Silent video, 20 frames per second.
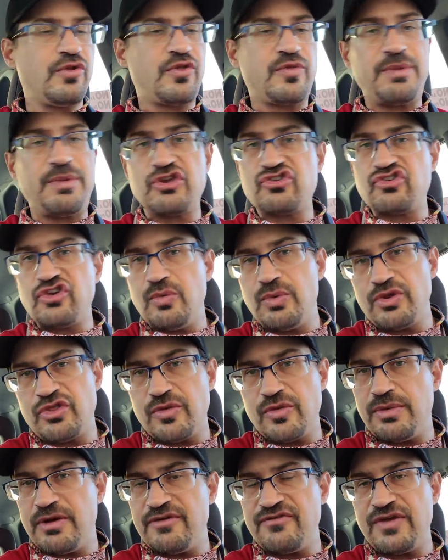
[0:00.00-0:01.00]
Especially with
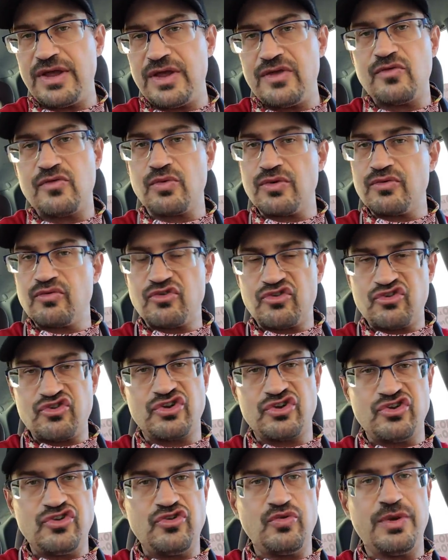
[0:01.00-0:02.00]
the buffets, we're
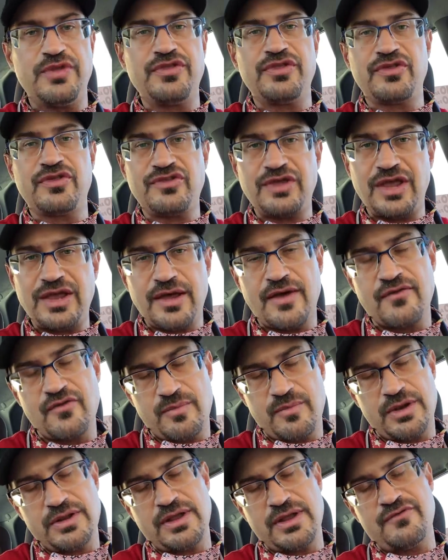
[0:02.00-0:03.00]
restricted to what the state
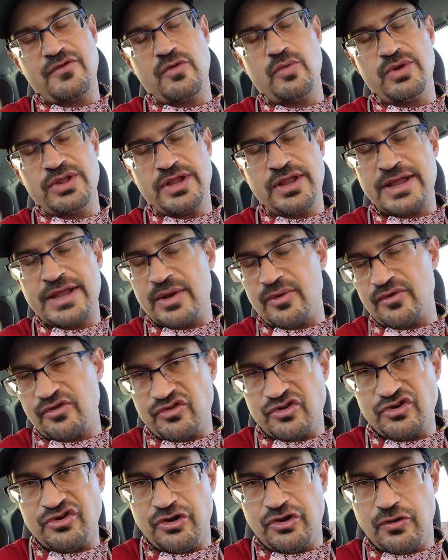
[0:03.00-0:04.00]
government level will allow
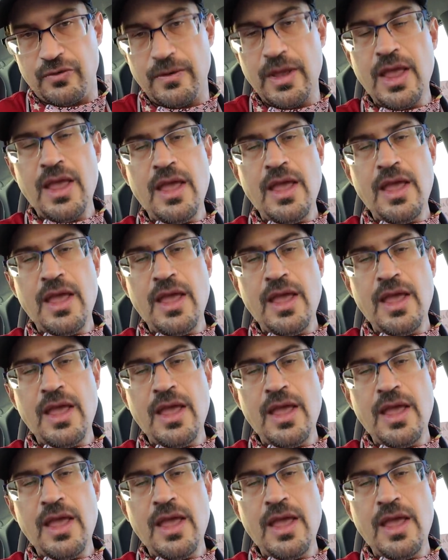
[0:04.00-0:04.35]
us to do.